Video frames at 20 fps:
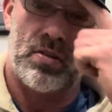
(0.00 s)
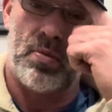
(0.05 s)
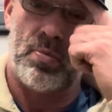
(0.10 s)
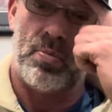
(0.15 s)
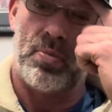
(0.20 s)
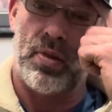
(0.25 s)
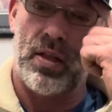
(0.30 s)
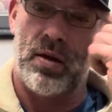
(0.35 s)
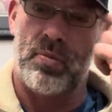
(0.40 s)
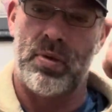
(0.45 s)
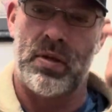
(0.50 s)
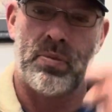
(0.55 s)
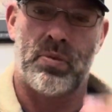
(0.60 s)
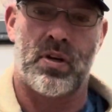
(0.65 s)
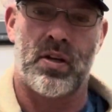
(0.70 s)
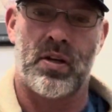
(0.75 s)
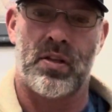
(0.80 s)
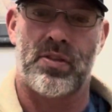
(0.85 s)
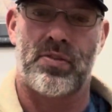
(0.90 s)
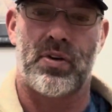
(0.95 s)
A lot of people
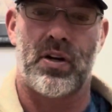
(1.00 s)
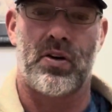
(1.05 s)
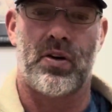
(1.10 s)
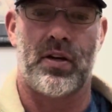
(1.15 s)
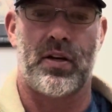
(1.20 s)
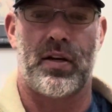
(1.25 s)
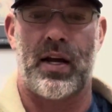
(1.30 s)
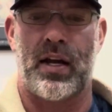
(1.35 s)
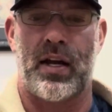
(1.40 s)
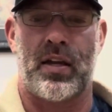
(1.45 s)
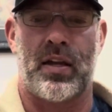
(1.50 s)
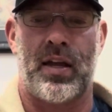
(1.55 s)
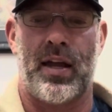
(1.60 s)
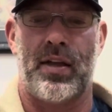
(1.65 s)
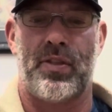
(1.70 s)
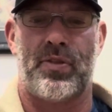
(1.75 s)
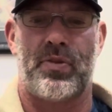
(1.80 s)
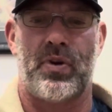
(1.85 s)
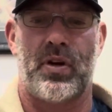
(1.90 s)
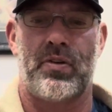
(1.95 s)
couldn't throw it. I
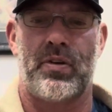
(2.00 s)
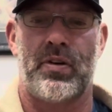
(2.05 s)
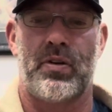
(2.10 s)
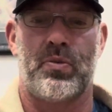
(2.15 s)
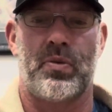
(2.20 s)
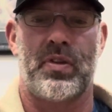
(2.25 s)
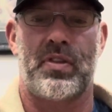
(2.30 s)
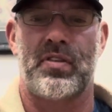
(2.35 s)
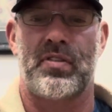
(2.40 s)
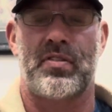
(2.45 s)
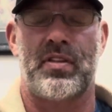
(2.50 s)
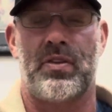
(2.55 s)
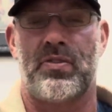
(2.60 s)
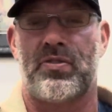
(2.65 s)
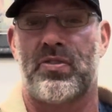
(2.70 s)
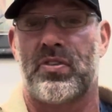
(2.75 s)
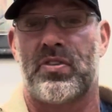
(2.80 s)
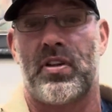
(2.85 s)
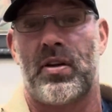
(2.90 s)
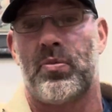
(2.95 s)
can't throw it with the seams
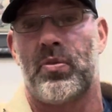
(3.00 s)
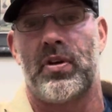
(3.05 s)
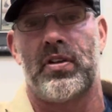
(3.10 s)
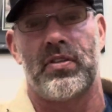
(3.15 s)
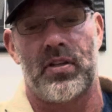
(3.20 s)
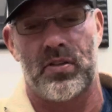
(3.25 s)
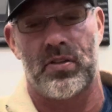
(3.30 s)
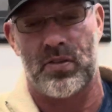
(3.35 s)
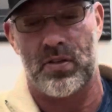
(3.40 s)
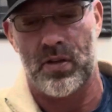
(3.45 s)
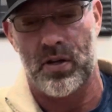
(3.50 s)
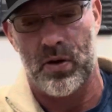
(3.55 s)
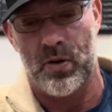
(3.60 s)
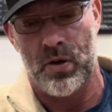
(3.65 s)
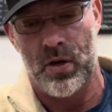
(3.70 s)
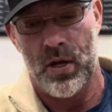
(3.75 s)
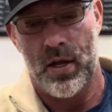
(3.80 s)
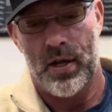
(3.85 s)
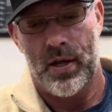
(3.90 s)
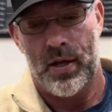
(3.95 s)
for some reason.
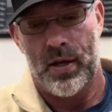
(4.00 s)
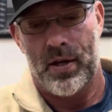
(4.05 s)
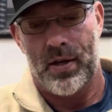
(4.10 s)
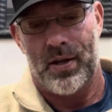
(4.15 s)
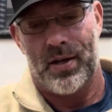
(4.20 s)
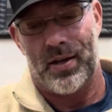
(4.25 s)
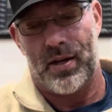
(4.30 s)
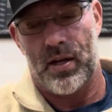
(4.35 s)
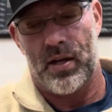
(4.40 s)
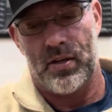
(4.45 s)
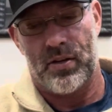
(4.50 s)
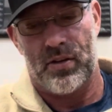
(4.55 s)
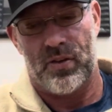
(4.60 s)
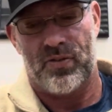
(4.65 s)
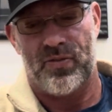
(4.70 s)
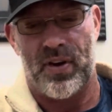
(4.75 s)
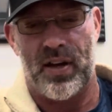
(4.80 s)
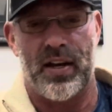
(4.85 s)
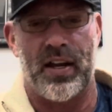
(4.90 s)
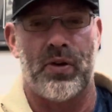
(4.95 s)
So again, just
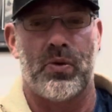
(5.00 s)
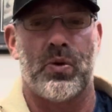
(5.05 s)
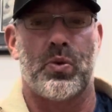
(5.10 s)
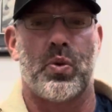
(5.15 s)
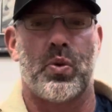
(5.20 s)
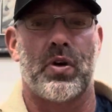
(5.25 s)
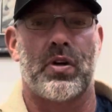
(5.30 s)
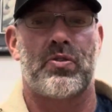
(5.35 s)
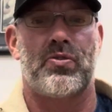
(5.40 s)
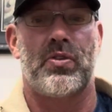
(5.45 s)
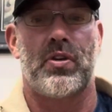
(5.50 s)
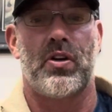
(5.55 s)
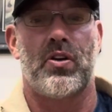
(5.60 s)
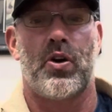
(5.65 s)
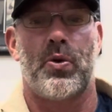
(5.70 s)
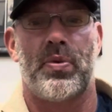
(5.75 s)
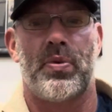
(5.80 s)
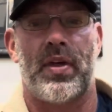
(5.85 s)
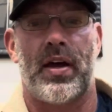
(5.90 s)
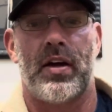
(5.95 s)
find out what works for you.
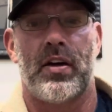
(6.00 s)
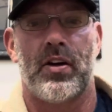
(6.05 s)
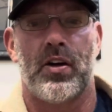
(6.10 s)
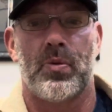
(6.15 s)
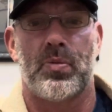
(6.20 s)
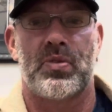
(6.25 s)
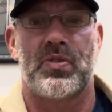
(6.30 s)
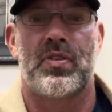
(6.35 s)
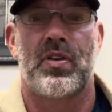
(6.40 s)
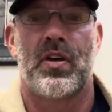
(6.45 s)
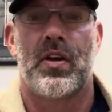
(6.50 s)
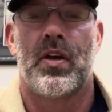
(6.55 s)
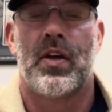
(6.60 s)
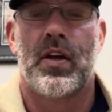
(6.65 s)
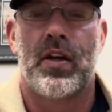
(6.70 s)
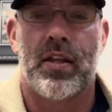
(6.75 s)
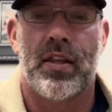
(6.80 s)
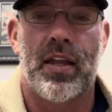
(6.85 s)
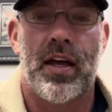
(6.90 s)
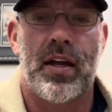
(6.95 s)
Hope that helps.
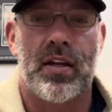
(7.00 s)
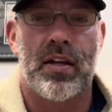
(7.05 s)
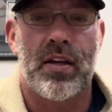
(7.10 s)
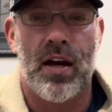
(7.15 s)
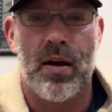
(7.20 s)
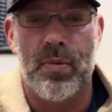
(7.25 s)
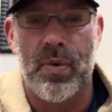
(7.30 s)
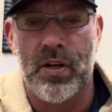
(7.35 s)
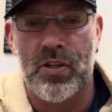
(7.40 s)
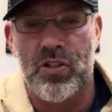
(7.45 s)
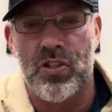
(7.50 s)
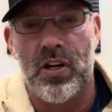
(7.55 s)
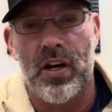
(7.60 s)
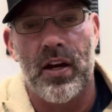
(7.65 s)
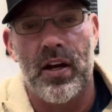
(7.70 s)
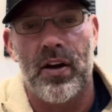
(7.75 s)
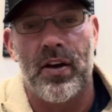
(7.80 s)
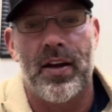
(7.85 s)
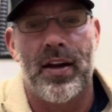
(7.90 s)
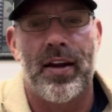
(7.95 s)
Like, comment,
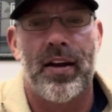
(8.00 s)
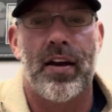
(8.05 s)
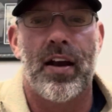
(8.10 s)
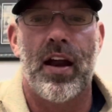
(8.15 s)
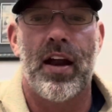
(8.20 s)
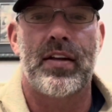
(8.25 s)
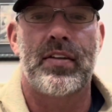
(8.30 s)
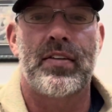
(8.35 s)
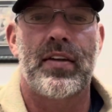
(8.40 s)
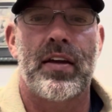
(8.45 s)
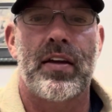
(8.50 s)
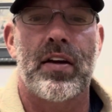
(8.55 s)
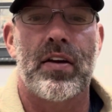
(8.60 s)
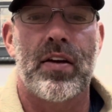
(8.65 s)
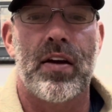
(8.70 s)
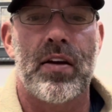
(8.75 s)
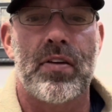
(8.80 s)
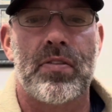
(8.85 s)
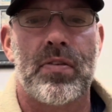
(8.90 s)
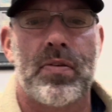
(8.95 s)
share. All right, take care,
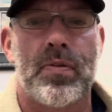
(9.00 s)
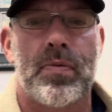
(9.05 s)
guys.